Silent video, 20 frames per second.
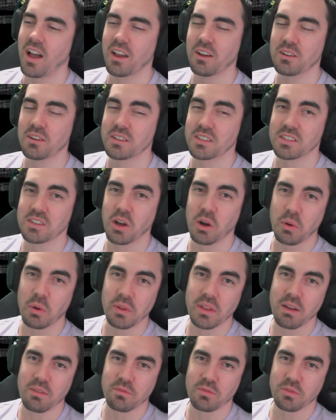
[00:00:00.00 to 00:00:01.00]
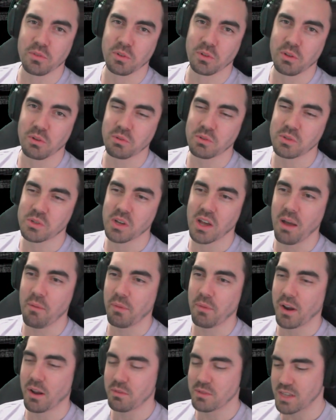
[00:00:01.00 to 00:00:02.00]
I got stuck with that for a long time.
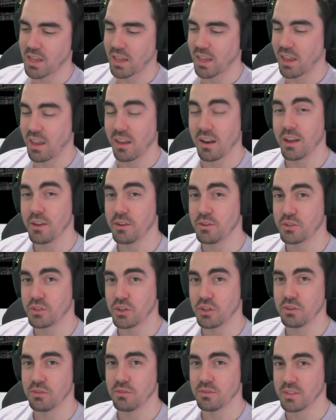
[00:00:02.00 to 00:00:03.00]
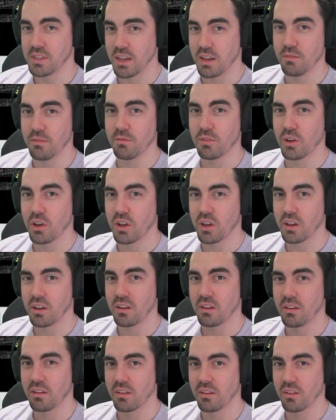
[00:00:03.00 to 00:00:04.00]
When I was a kid, I used to use invert.
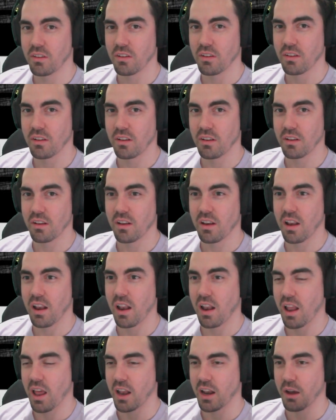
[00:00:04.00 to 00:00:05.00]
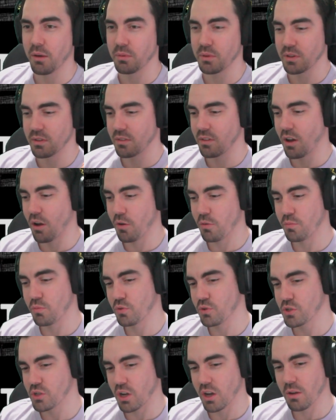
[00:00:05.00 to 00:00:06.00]
And I would
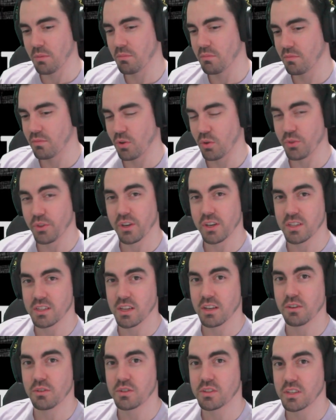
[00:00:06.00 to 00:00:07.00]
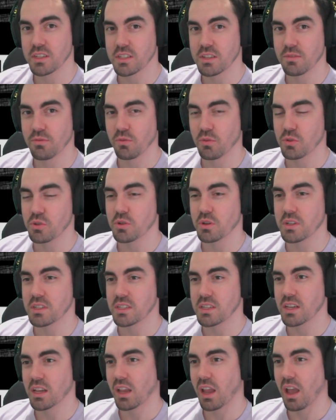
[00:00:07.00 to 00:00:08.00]
push up on the Nintendo 64
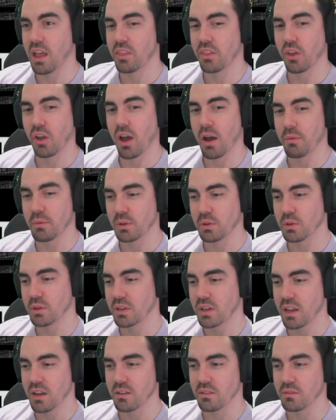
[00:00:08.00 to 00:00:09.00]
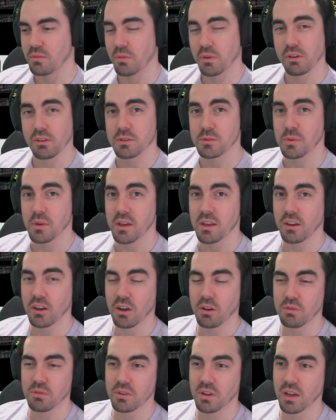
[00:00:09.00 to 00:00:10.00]
joystick, and the guy would look down when I was playing
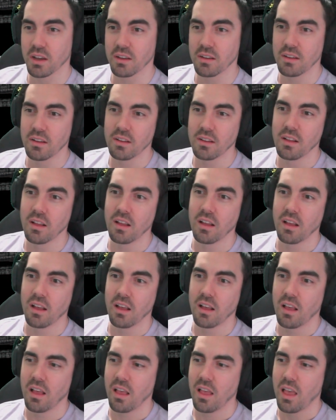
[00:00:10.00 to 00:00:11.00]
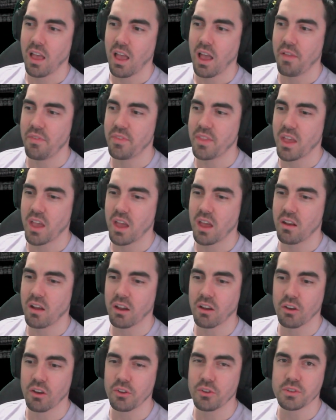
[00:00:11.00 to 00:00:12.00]
GoldenEye. And then I
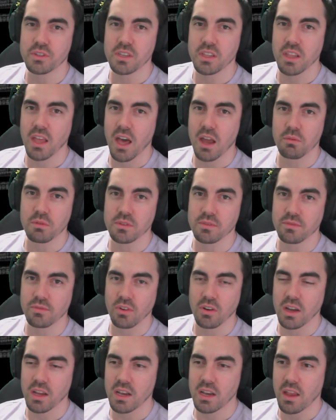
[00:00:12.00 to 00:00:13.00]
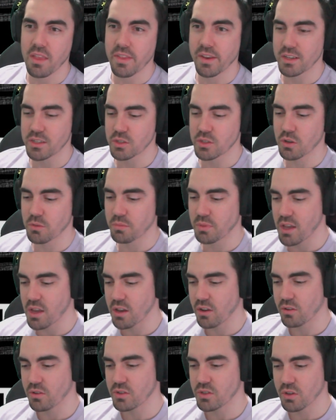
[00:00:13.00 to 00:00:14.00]
got used to that, it was fine, and then I stopped playing
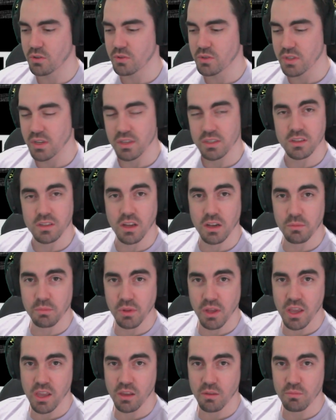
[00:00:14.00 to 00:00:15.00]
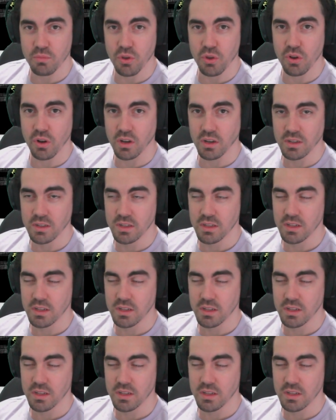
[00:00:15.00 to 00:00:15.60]
consoles and I started playing computer.